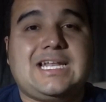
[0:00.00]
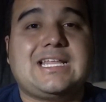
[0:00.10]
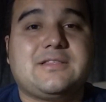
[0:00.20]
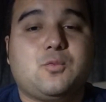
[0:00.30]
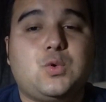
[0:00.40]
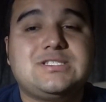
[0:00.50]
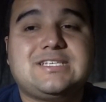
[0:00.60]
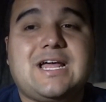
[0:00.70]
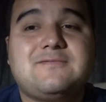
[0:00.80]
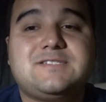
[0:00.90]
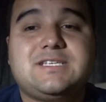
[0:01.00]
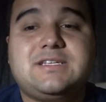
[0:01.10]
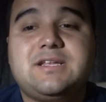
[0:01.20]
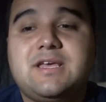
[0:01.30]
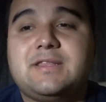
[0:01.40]
And like the ones that I've
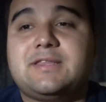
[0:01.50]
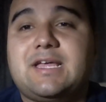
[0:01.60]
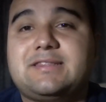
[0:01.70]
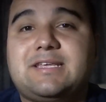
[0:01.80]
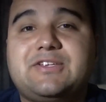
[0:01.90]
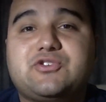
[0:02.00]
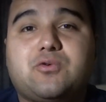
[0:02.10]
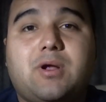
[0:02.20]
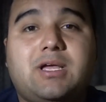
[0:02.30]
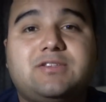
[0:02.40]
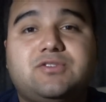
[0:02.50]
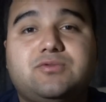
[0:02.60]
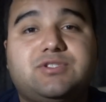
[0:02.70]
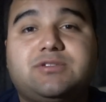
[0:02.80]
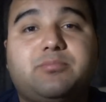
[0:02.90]
seen that they try
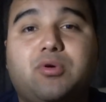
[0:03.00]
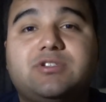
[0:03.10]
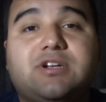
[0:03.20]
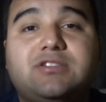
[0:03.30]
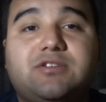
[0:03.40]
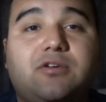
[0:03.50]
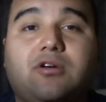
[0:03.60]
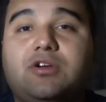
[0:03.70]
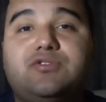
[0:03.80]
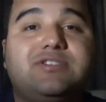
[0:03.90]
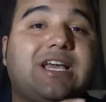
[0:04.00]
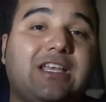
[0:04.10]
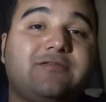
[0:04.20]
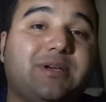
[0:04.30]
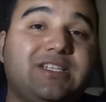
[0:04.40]
to just bolt it onto the car using
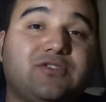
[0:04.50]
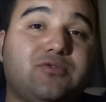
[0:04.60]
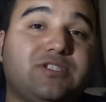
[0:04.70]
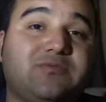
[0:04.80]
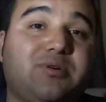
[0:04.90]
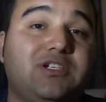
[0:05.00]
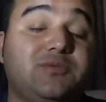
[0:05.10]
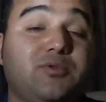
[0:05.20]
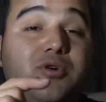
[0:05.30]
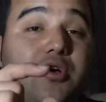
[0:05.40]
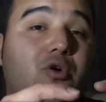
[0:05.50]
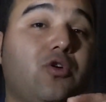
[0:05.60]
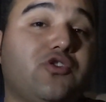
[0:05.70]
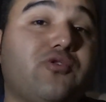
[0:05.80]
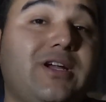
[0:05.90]
as many many screws as possible
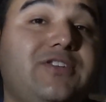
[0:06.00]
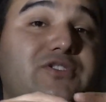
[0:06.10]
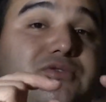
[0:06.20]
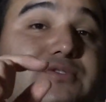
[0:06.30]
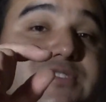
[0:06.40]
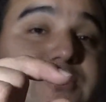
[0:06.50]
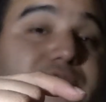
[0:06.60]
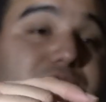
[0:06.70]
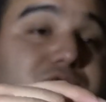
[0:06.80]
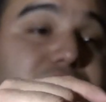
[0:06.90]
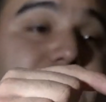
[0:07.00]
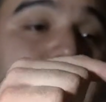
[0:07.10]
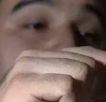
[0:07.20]
or trying to use the screws